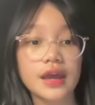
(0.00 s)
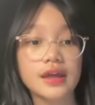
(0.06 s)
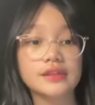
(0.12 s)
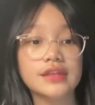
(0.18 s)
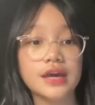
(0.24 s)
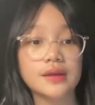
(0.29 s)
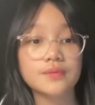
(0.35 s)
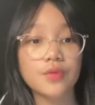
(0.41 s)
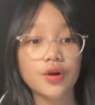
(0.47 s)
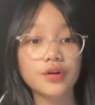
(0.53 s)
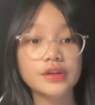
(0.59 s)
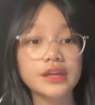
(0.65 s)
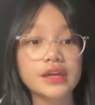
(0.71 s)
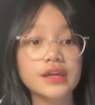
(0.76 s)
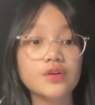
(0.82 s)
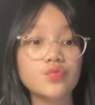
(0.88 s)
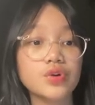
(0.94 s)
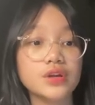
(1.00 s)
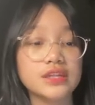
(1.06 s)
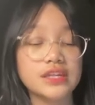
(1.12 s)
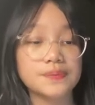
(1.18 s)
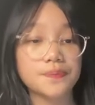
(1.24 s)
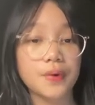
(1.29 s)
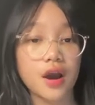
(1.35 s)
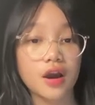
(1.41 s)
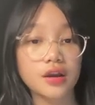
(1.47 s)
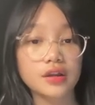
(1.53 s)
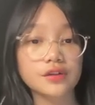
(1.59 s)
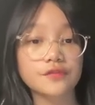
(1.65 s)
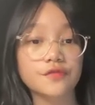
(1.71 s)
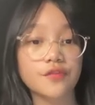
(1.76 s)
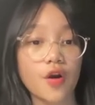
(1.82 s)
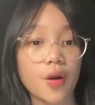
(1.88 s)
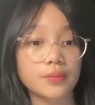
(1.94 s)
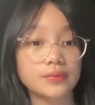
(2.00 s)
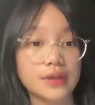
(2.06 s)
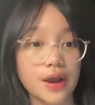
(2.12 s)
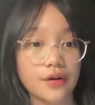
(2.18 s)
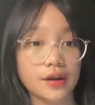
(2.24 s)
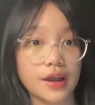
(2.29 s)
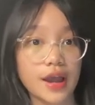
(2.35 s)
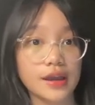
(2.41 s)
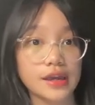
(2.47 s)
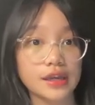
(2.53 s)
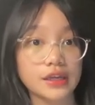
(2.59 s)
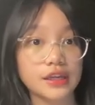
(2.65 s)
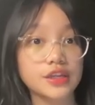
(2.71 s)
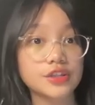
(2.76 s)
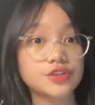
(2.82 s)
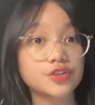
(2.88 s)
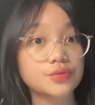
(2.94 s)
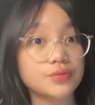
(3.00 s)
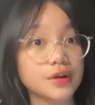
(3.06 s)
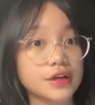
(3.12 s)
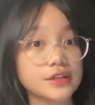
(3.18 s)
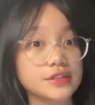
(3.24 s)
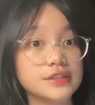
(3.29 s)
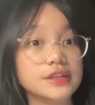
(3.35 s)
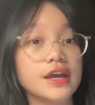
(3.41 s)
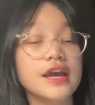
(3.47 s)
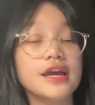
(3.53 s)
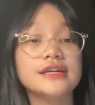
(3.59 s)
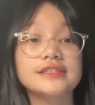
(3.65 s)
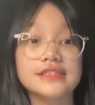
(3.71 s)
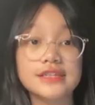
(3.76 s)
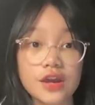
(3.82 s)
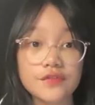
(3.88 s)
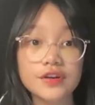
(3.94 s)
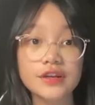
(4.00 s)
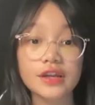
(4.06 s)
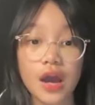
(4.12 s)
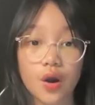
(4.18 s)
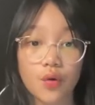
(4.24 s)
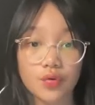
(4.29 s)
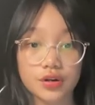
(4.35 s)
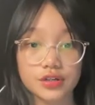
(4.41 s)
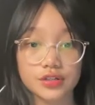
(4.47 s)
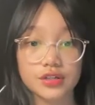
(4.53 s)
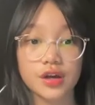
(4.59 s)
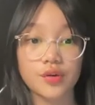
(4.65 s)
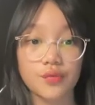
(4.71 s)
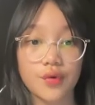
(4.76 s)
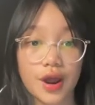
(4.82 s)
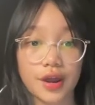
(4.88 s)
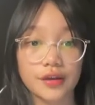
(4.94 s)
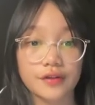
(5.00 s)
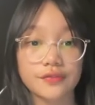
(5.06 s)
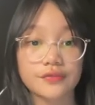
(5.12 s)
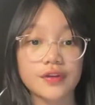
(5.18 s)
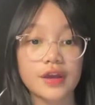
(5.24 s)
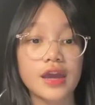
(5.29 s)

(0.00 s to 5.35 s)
That morning, we departed from Lao Cai and it took us seven hours to arrive.